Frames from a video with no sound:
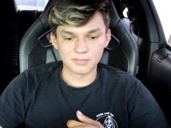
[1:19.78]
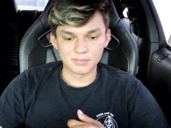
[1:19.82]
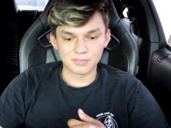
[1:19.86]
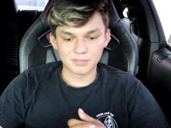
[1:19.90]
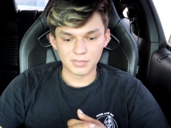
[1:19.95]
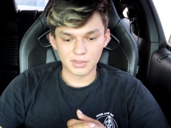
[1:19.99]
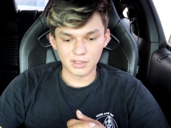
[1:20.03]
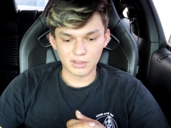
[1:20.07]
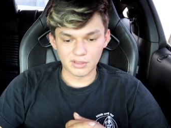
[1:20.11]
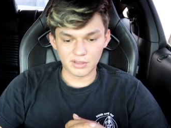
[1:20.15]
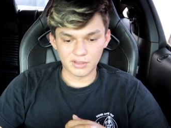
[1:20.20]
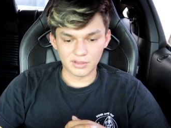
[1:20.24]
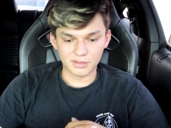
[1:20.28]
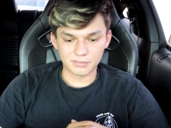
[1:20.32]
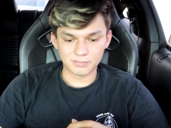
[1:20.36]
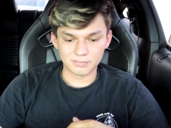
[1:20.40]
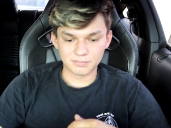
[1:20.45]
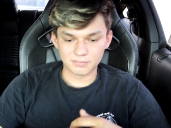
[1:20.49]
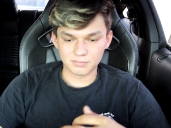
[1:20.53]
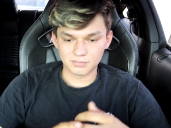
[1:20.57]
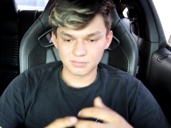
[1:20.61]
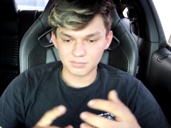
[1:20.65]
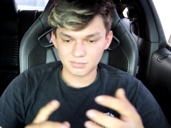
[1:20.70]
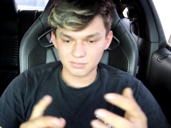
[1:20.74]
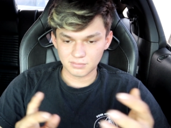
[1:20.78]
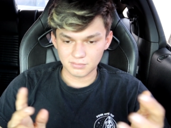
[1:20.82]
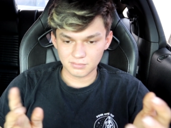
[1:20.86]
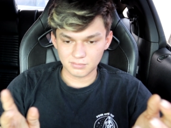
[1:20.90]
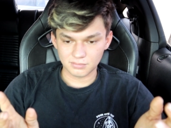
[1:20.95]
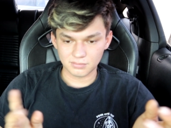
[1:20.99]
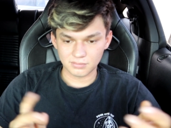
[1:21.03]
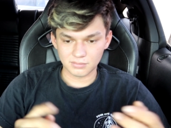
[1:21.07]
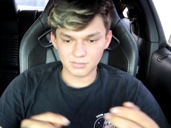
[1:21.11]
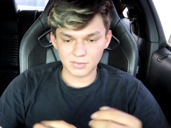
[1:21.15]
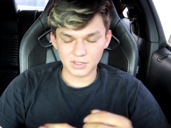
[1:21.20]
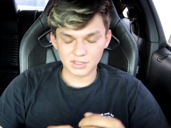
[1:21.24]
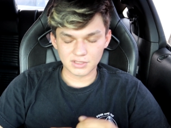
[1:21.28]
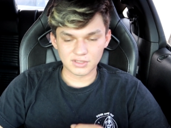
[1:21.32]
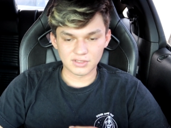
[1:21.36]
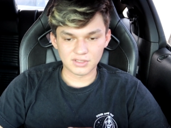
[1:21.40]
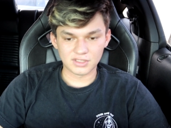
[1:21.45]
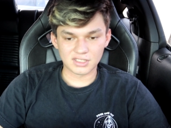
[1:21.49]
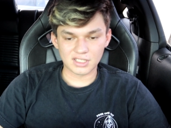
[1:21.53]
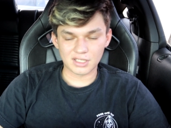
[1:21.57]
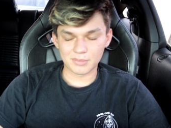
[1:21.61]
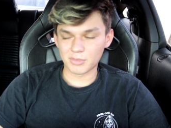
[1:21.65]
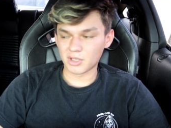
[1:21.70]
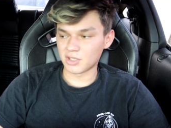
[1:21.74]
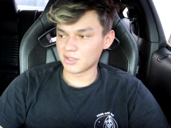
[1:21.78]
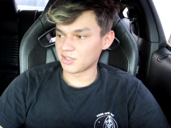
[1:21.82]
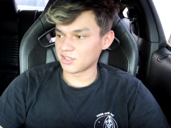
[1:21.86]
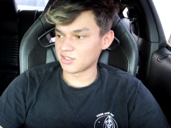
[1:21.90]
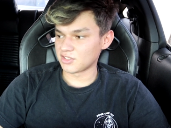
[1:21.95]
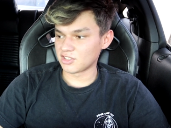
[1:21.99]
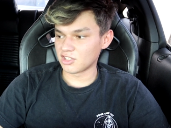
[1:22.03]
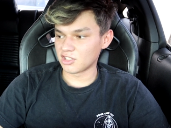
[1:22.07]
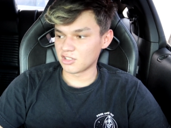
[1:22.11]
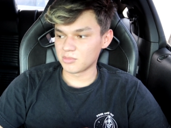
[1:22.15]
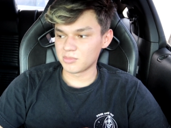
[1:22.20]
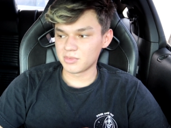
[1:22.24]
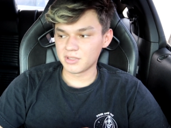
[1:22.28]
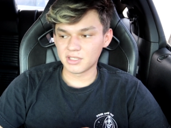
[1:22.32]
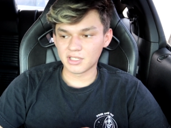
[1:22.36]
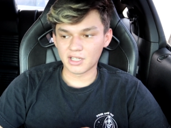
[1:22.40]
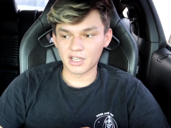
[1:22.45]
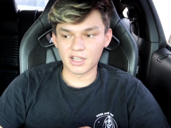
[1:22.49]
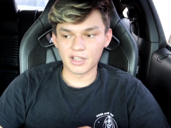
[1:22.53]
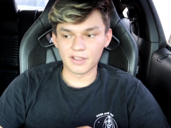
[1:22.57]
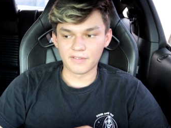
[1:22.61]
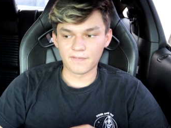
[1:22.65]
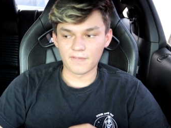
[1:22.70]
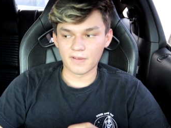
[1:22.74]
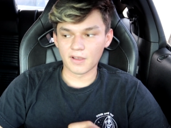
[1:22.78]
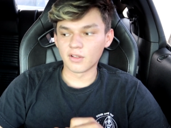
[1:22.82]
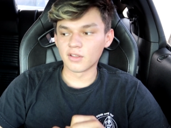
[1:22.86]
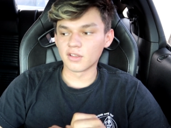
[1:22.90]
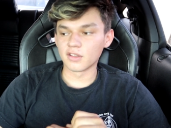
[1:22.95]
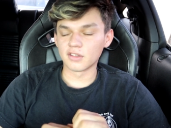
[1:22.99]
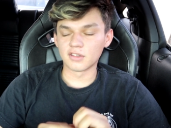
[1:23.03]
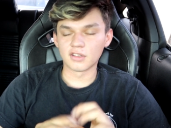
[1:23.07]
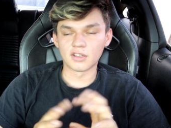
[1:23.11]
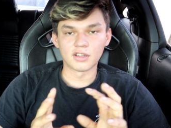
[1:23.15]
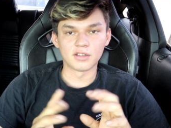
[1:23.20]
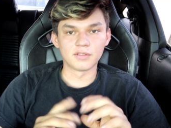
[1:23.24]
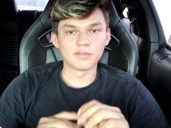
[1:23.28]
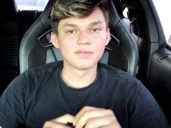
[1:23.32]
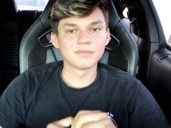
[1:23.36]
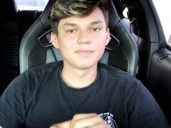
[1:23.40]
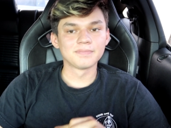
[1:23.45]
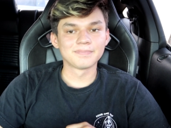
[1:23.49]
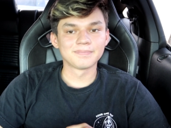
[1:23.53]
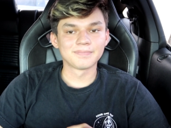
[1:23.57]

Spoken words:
But as soon as I bought the Shelby, I fell in love.